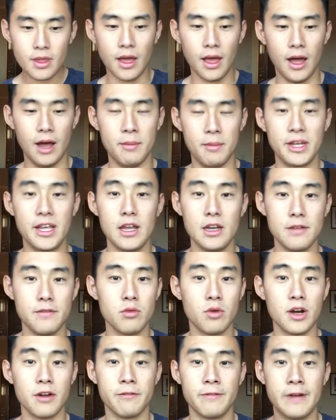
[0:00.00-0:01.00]
again, if
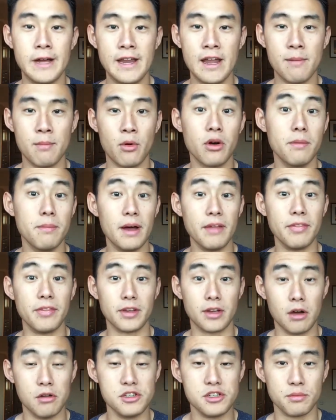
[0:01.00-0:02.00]
you want to find out more about the
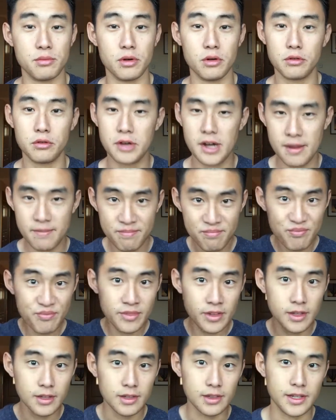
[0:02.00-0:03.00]
coaching program,
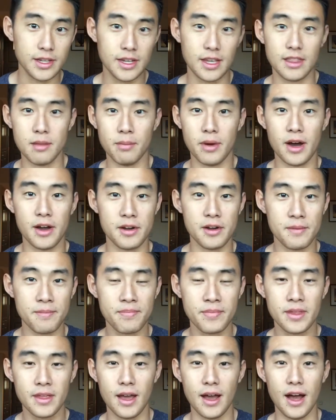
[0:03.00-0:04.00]
link in the
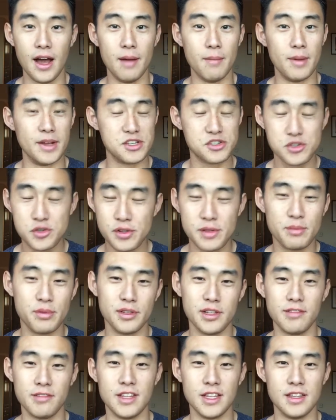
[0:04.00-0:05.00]
bottom. I truly
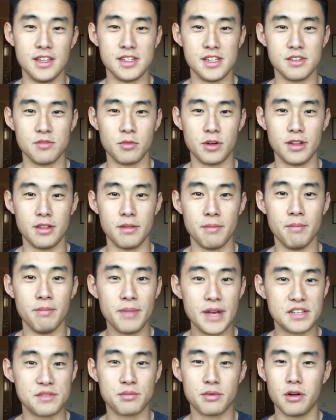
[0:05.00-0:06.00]
believe that this is one of the
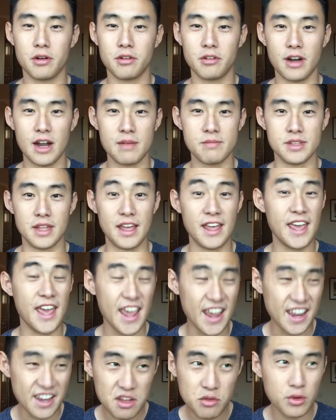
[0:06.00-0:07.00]
best programs that
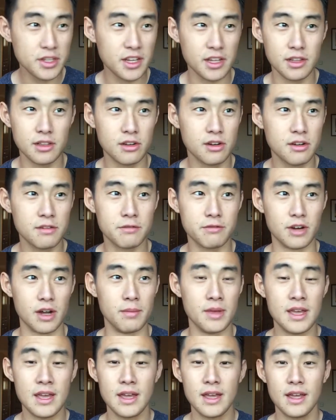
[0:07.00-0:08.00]
anyone can learn
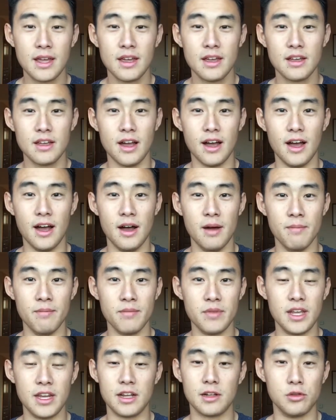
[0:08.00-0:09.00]
from.
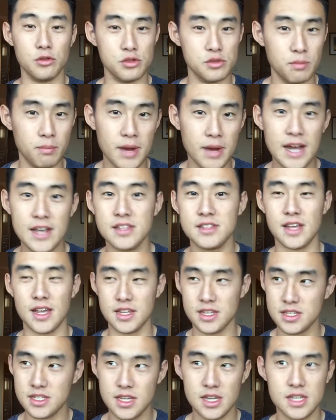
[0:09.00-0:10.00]
It includes
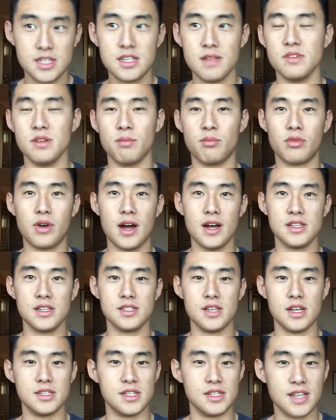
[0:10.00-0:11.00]
mindset, systems and
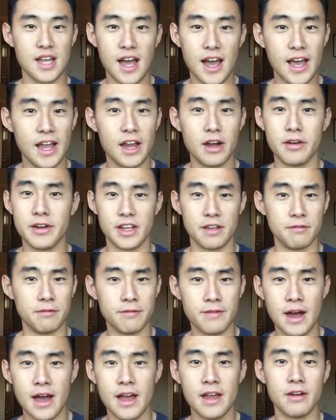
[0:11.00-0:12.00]
processes, hiring and
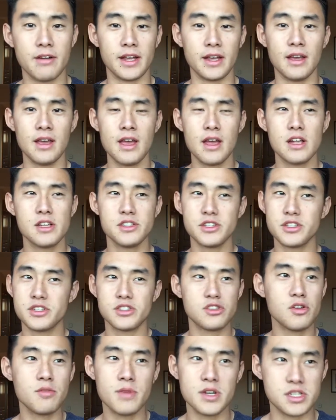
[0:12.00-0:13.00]
firing, just
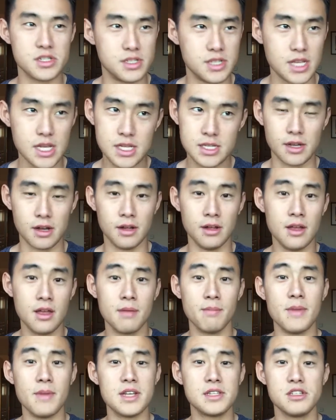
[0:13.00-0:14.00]
so much detail.
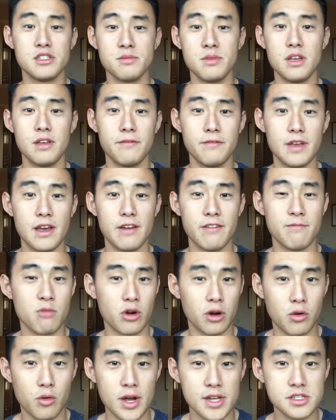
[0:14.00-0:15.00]
Message me if you have
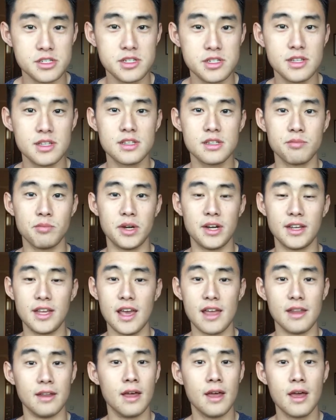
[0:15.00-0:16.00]
more questions. But
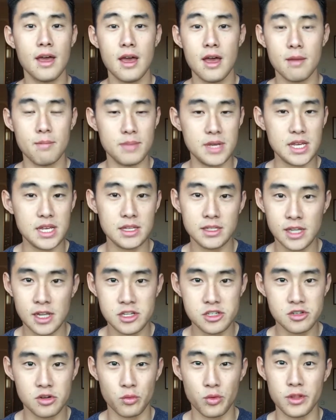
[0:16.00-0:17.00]
again, be
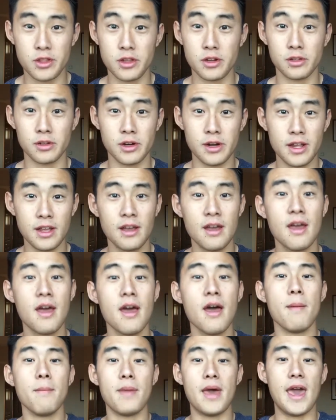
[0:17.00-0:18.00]
intentional with your learning.
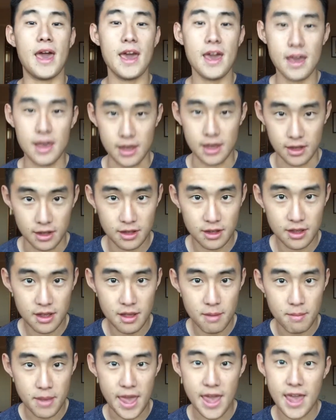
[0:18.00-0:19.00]
Pay
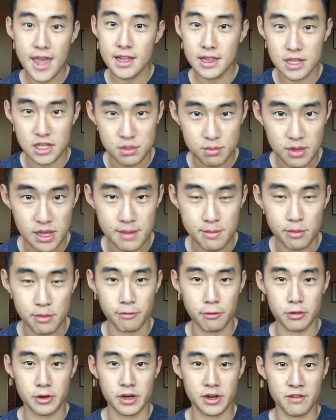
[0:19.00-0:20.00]
these people
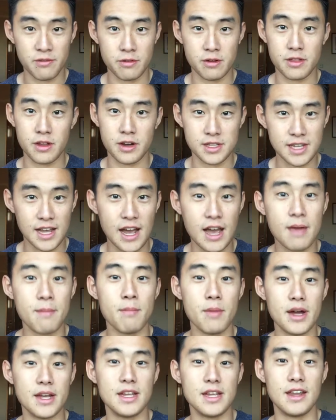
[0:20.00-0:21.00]
for their
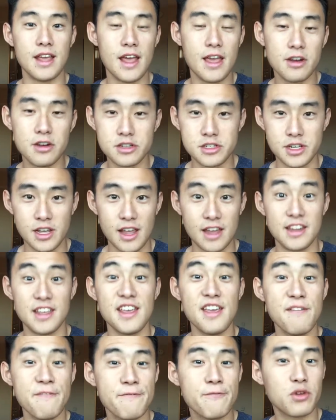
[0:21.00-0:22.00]
time, money, and energy and
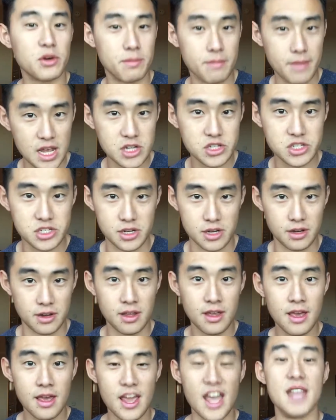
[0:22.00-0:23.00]
information,
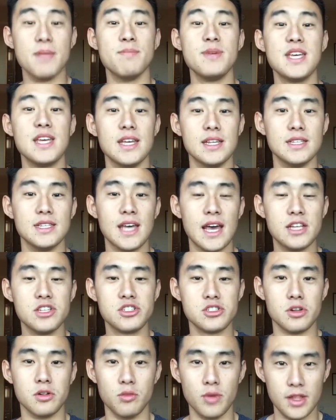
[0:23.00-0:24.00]
and be
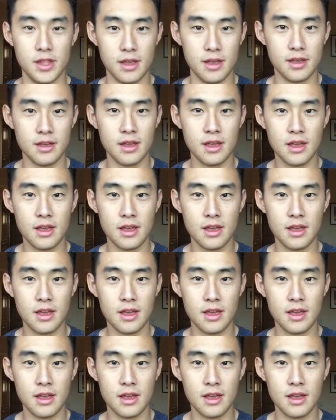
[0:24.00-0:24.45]
intentional with it,